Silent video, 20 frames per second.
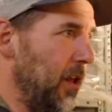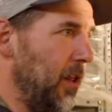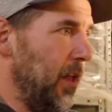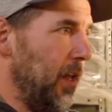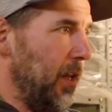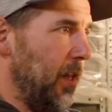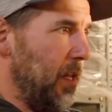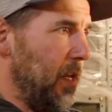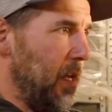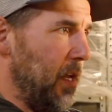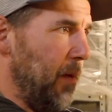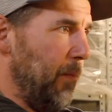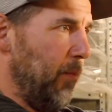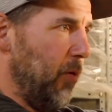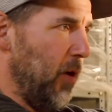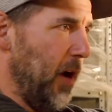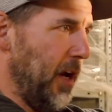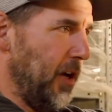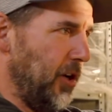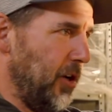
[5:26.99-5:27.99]
that the
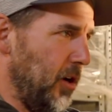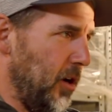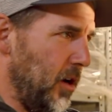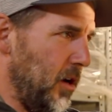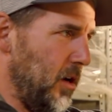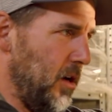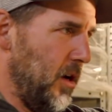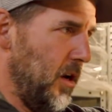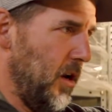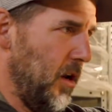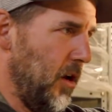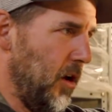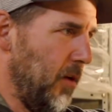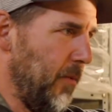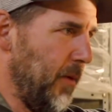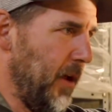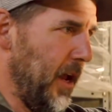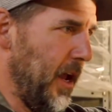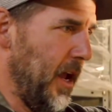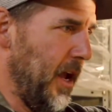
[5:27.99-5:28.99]
pressure on
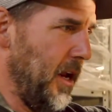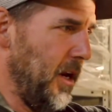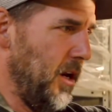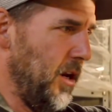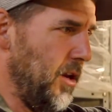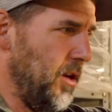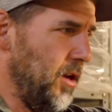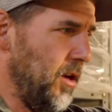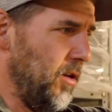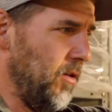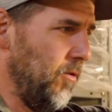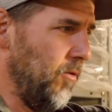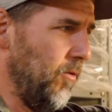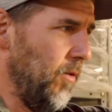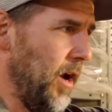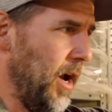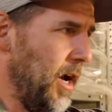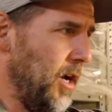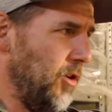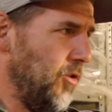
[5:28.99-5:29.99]
my hand is just
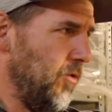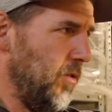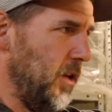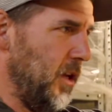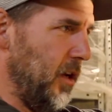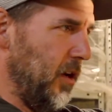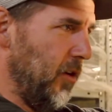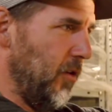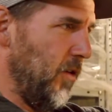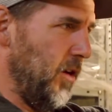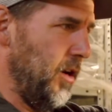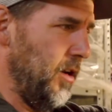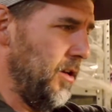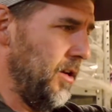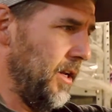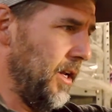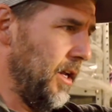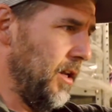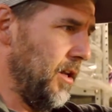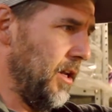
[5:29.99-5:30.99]
gradually
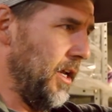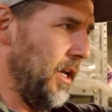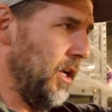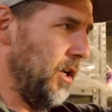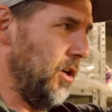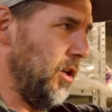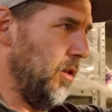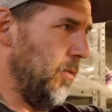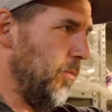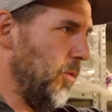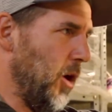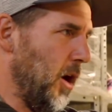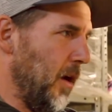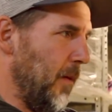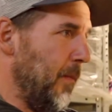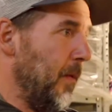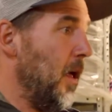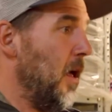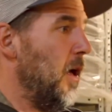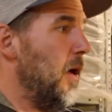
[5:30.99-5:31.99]
increasing as I get to the
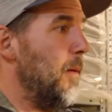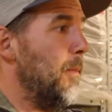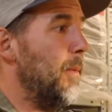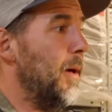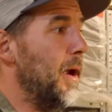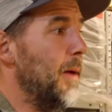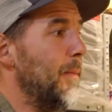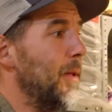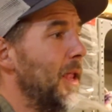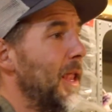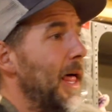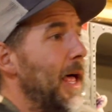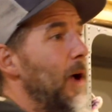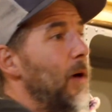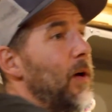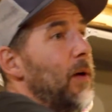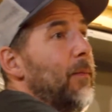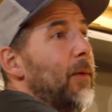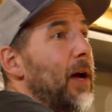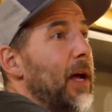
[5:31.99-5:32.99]
bottom, but I'm
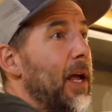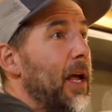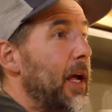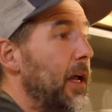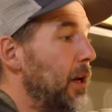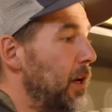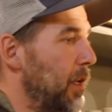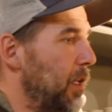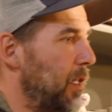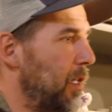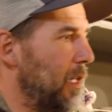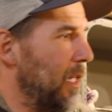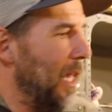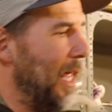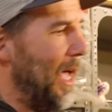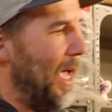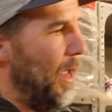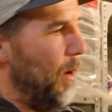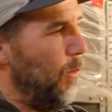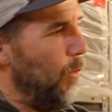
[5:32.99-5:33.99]
allowing my hand to
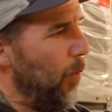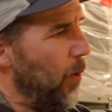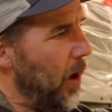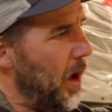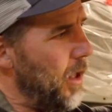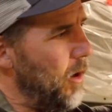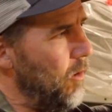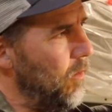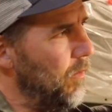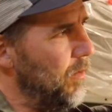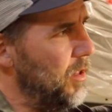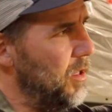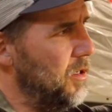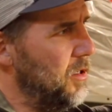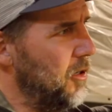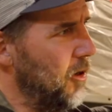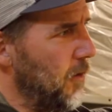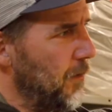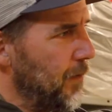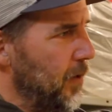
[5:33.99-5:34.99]
slide right over the
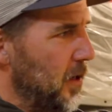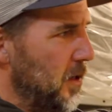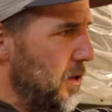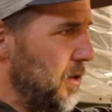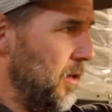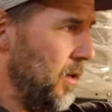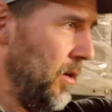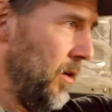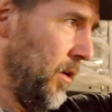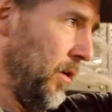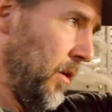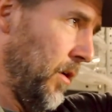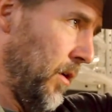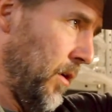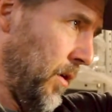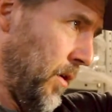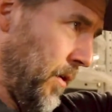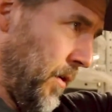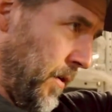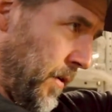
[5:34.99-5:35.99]
surface
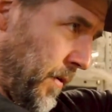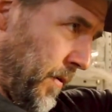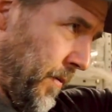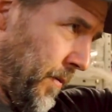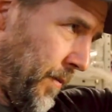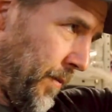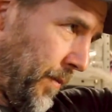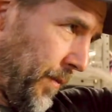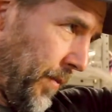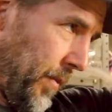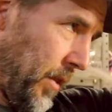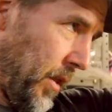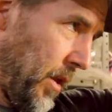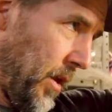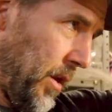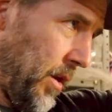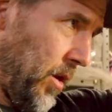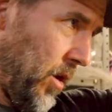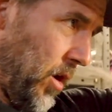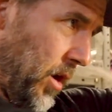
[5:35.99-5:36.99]

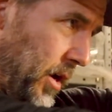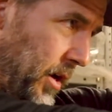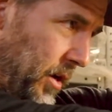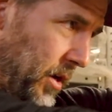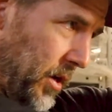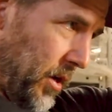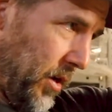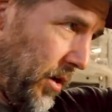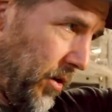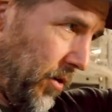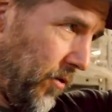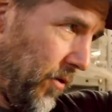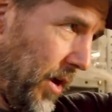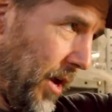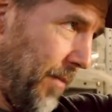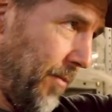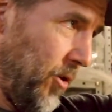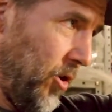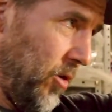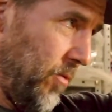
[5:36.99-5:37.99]
and not
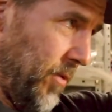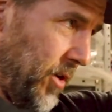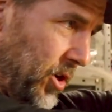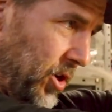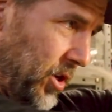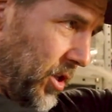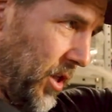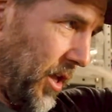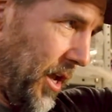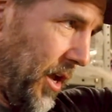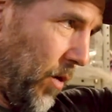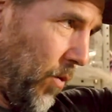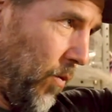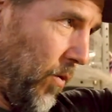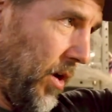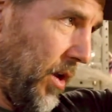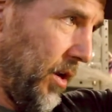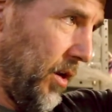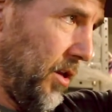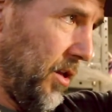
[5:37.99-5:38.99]
grab too much clay at
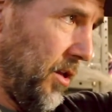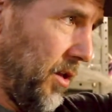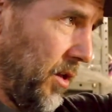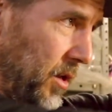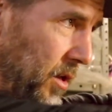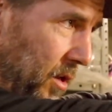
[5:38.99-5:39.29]
once.